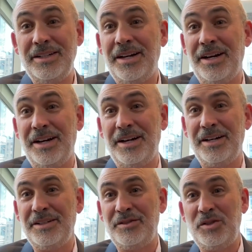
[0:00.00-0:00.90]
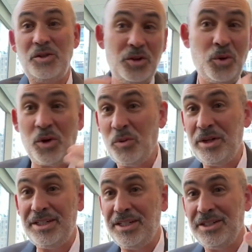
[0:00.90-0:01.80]
in order to
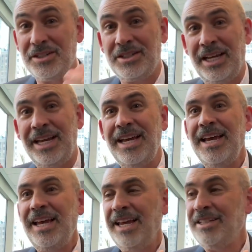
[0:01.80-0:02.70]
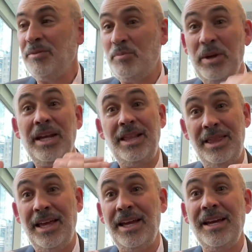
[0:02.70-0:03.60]
win deals. Like, it's a big
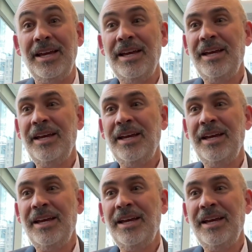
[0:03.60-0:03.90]
thing.